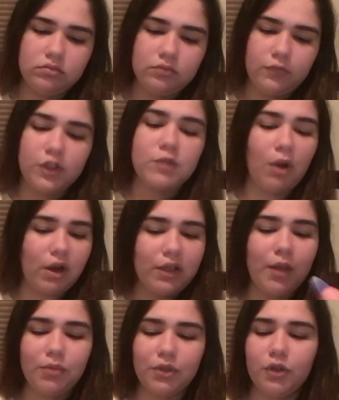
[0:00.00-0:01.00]
for
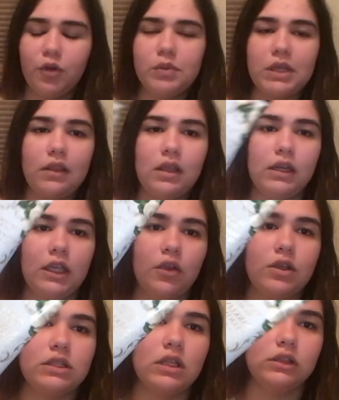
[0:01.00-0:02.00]
Sparkling Blooms. And then here
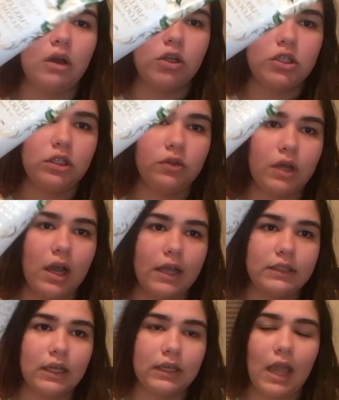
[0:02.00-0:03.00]
is the lotion, you
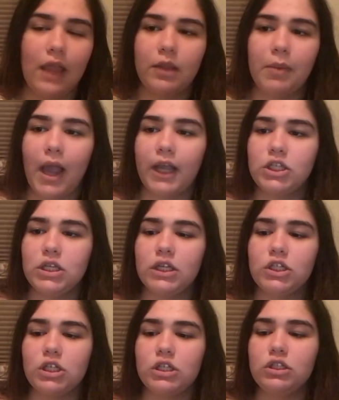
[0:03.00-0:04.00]
guys. Again, the packaging
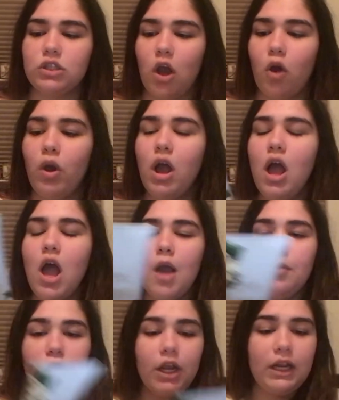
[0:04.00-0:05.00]
is just so
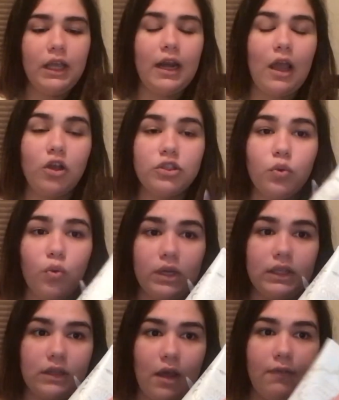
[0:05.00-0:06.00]
pretty, and I also
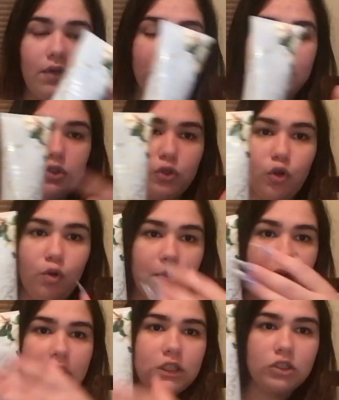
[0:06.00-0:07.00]
really love the
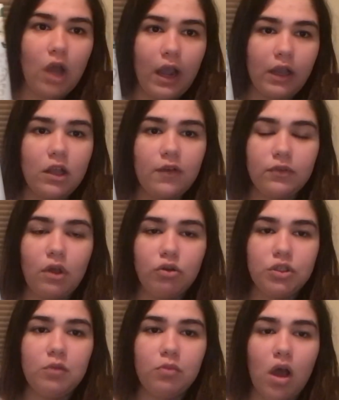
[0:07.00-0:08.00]
tube style of
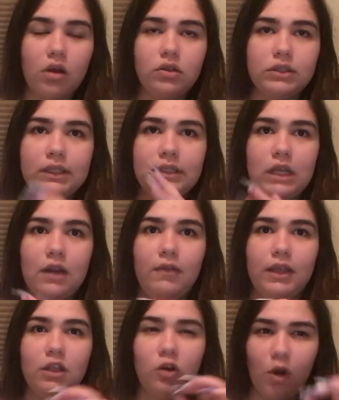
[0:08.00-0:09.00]
lotion bottles instead of
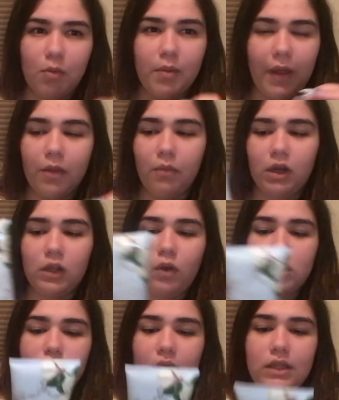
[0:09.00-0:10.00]
like the normal Bath & Body
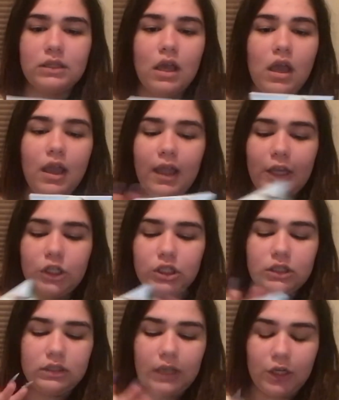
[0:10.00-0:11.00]
Works ones. It's
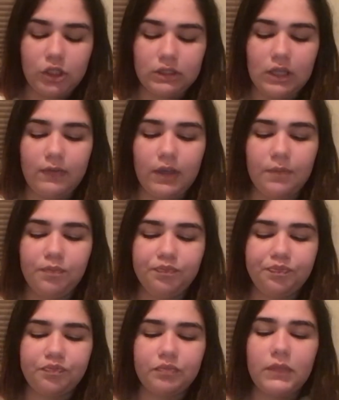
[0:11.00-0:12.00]
just, I just love it.
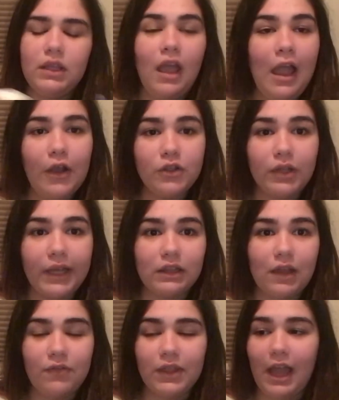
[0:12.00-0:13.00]
I also like
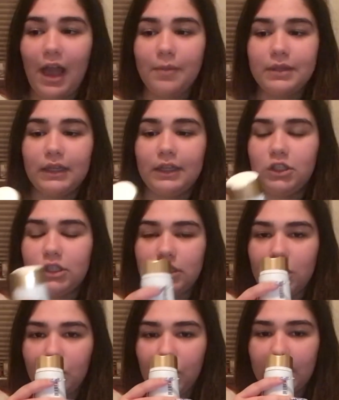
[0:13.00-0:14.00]
love the cap. Like, it's just
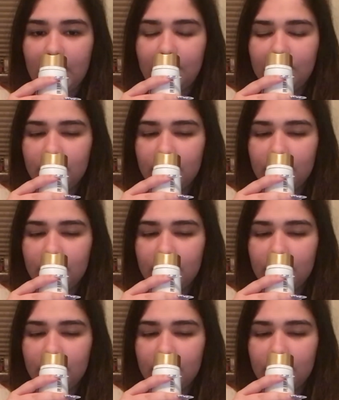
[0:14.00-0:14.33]
so pretty.